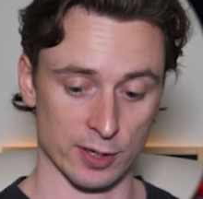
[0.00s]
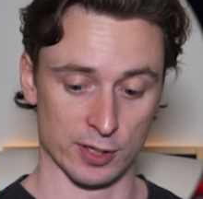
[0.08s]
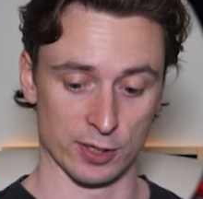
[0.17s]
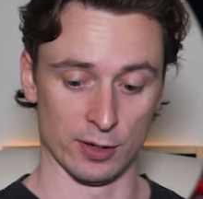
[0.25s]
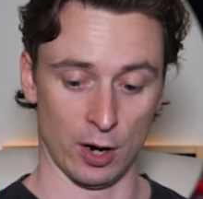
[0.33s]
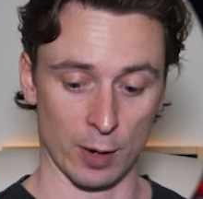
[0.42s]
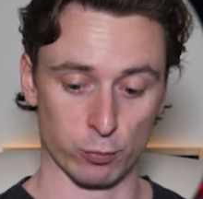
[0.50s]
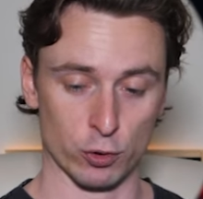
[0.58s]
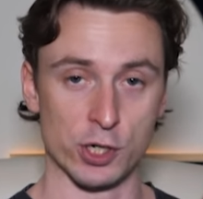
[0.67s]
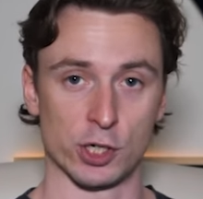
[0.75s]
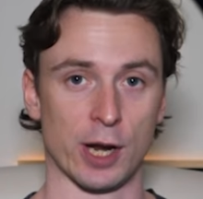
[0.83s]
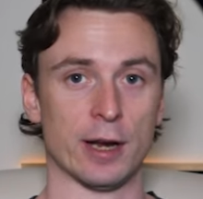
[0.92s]
this, and I
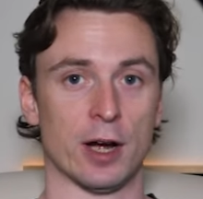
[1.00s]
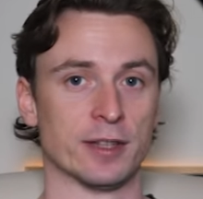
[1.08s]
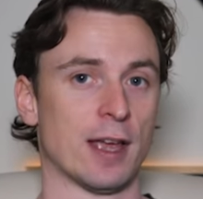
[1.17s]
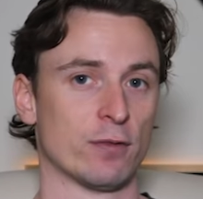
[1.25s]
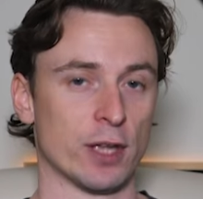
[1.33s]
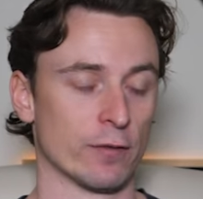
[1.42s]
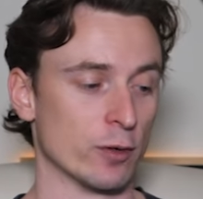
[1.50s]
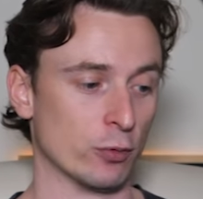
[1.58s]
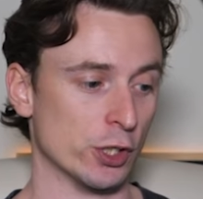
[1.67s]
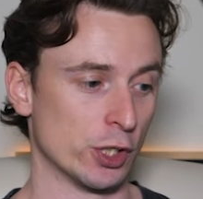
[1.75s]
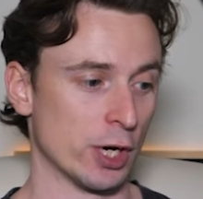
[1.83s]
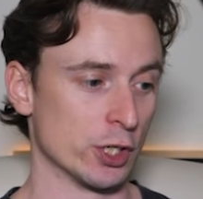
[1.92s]
definitely have an
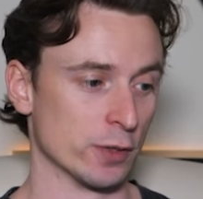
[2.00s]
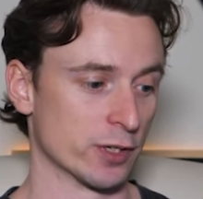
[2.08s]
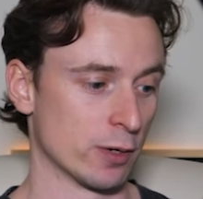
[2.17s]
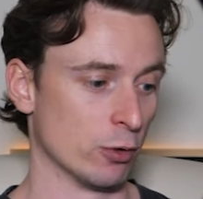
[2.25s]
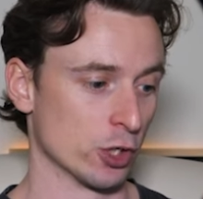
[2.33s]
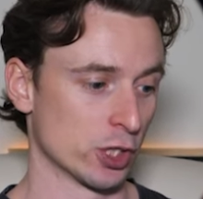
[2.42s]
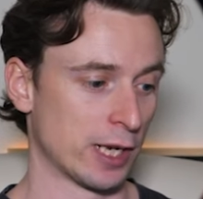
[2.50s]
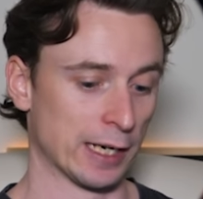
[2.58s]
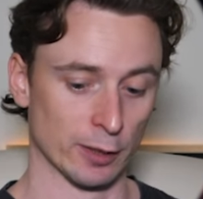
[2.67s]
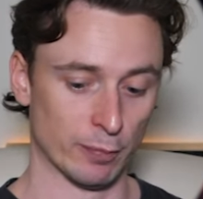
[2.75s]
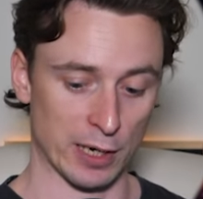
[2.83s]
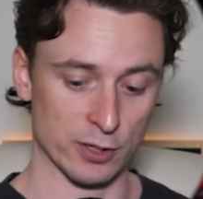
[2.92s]
appreciation of someone just getting
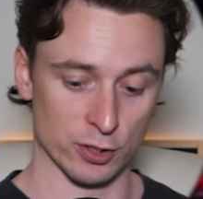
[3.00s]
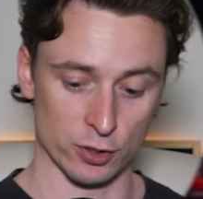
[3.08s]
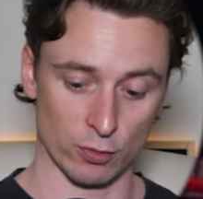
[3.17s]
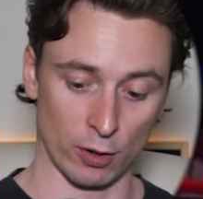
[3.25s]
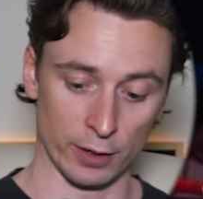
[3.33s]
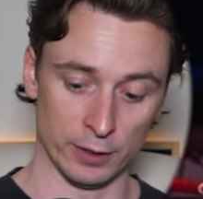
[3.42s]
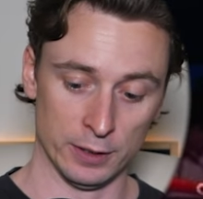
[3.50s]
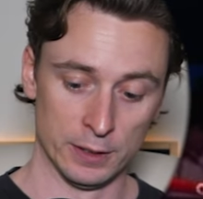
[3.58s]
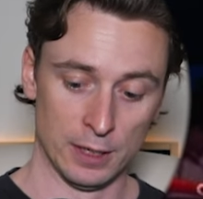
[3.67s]
the basics right.